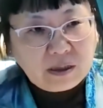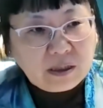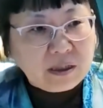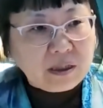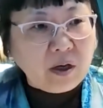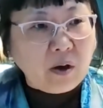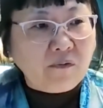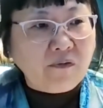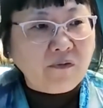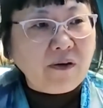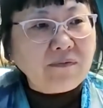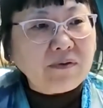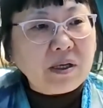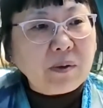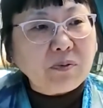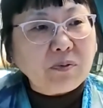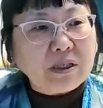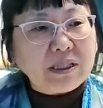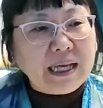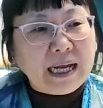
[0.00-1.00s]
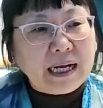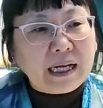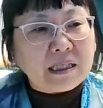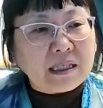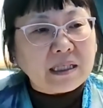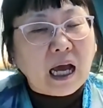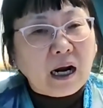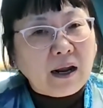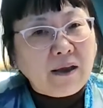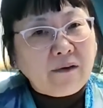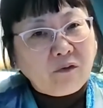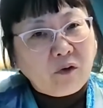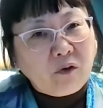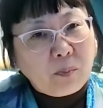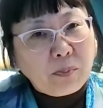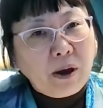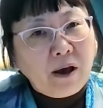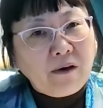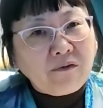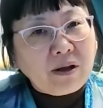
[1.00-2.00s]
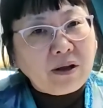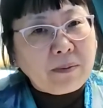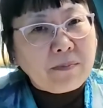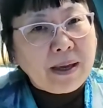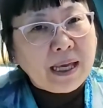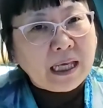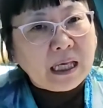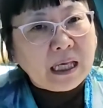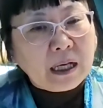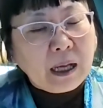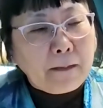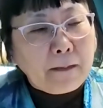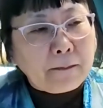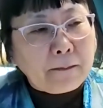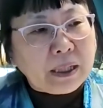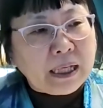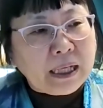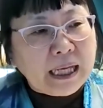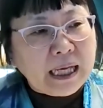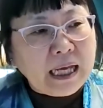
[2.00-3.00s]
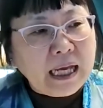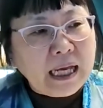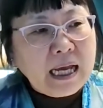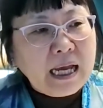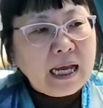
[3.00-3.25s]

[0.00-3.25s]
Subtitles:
So 50% is only for profit-making company